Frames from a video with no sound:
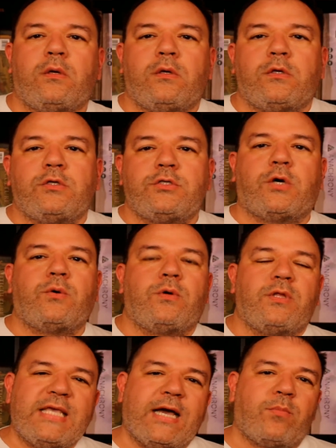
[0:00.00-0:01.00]
So
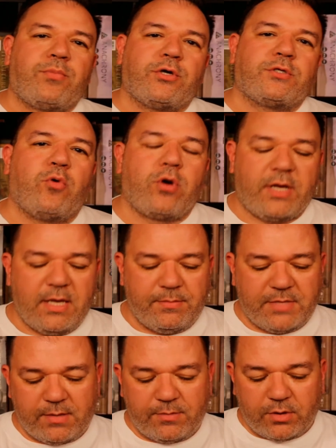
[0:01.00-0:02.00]
the Outburst board game
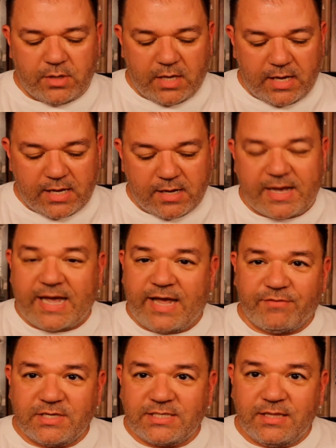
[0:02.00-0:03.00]
table. I
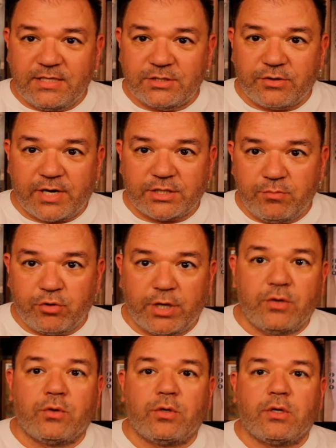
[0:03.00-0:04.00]
have to say these are actually pretty
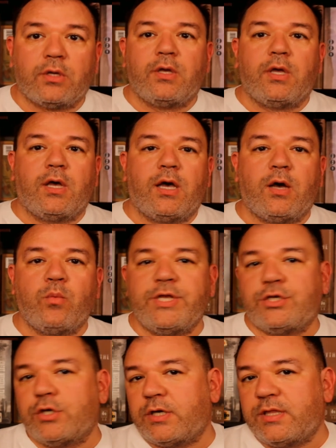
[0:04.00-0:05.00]
cool. We
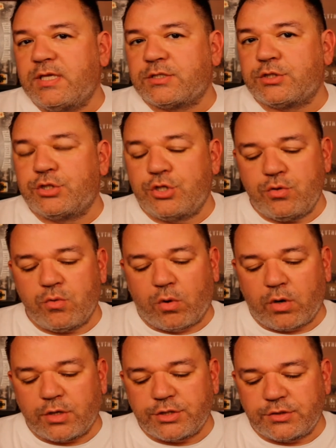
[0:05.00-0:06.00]
took this to
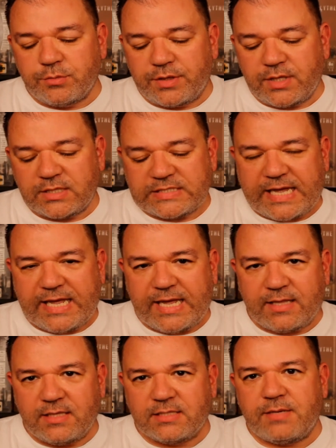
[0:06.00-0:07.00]
Origins with us. I
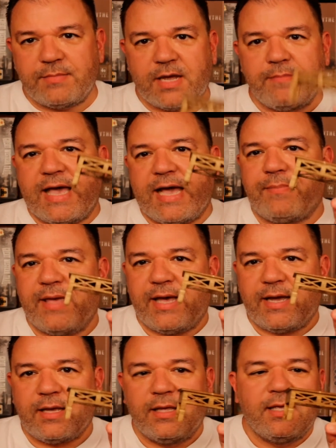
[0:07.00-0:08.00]
had this in my
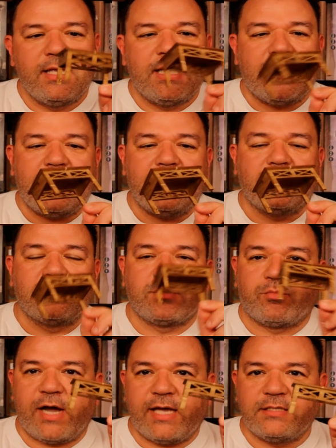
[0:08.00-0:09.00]
backpack, and
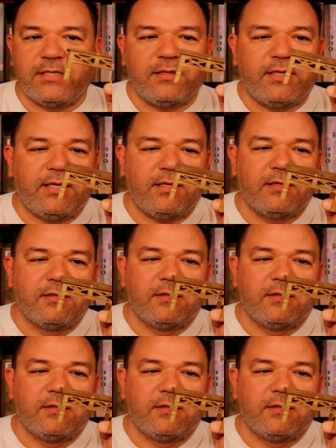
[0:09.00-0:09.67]
surprisingly,